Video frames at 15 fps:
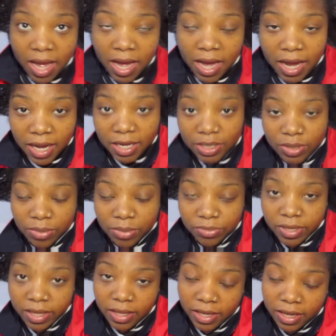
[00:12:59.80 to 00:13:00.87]
uh, so I'm,
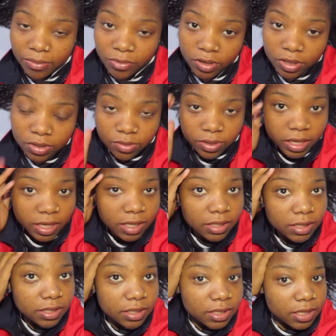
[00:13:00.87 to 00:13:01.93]
i think I'm going to
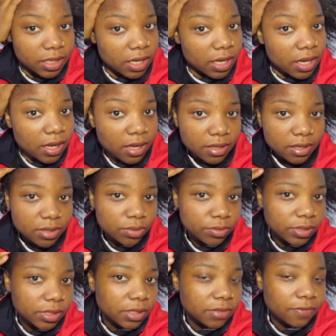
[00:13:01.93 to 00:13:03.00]
end uh, this
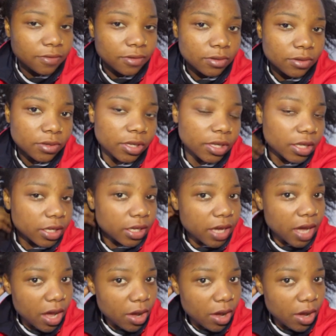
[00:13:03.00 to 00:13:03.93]
week's vlog here I